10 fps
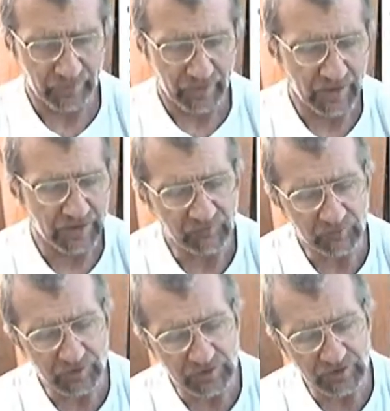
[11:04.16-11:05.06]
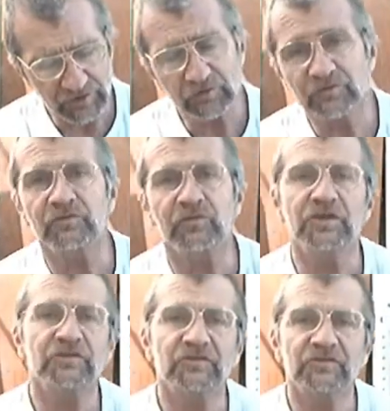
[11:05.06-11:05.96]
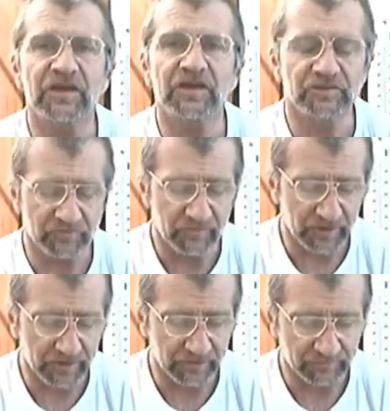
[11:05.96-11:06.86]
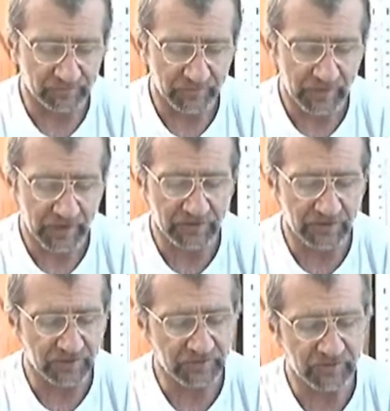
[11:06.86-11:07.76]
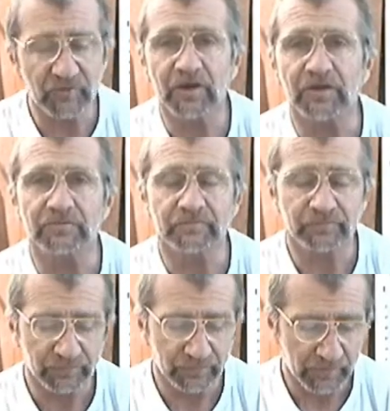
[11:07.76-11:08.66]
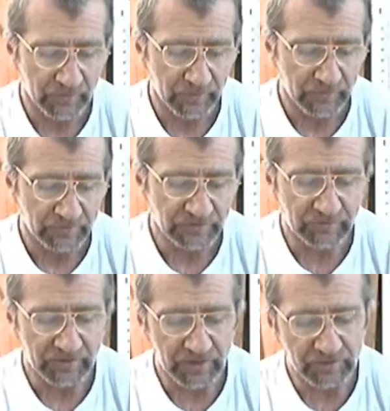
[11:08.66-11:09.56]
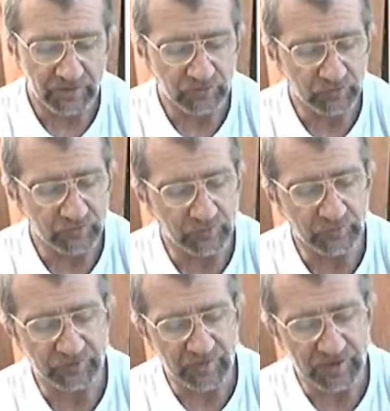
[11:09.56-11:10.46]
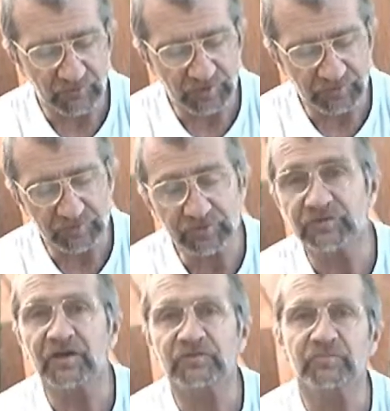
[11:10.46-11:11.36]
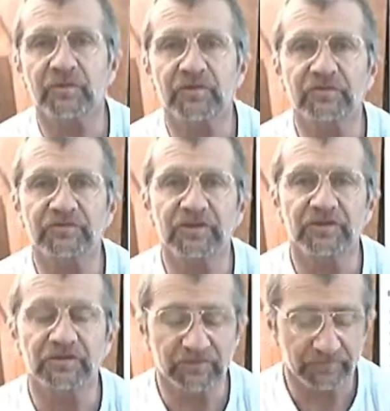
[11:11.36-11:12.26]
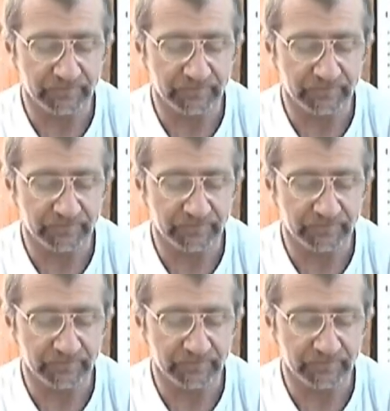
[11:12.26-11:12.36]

And everyone that hears these sayings of mine and does them not shall be likened unto a foolish man which built his house upon the sand.